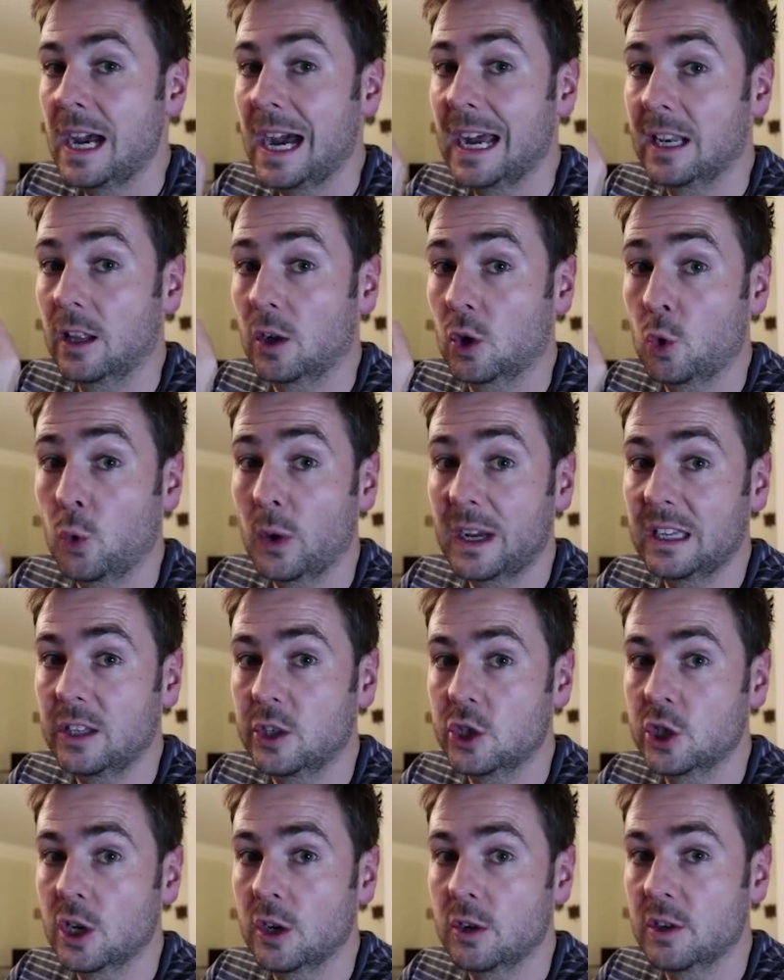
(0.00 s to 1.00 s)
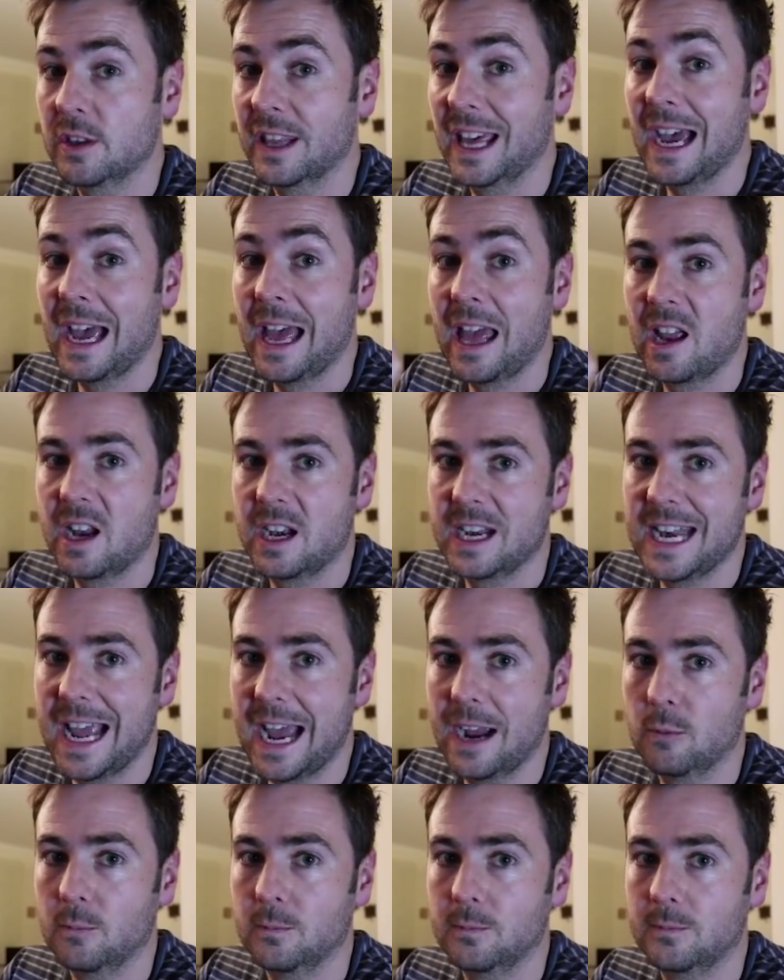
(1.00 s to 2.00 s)
and I'll quickly show you that
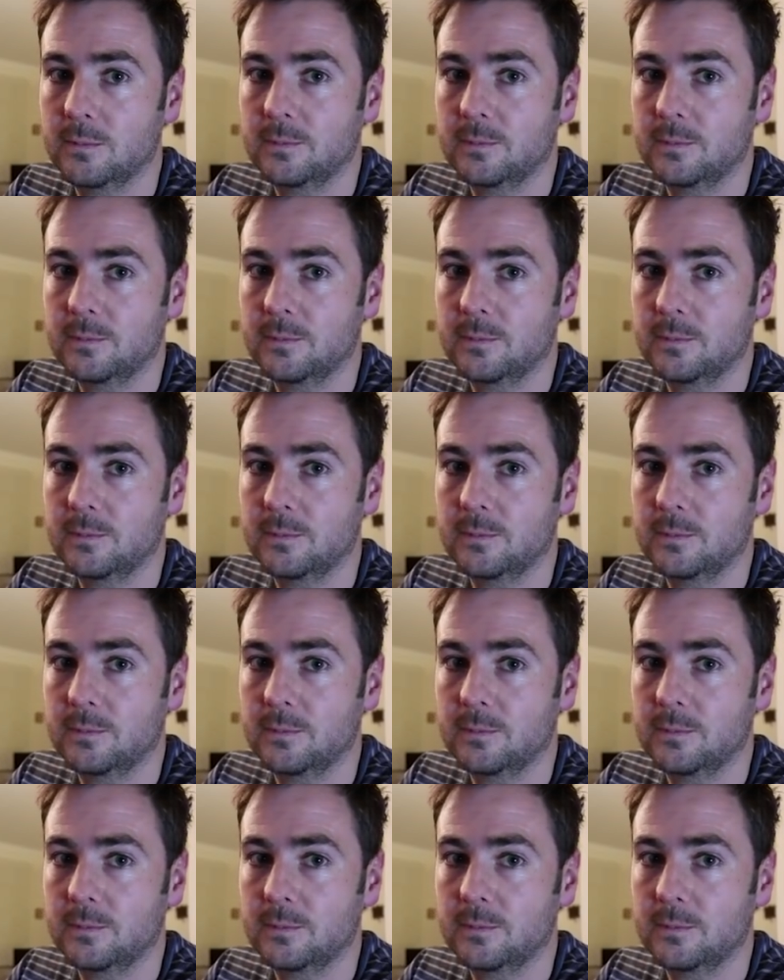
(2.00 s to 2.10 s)
now.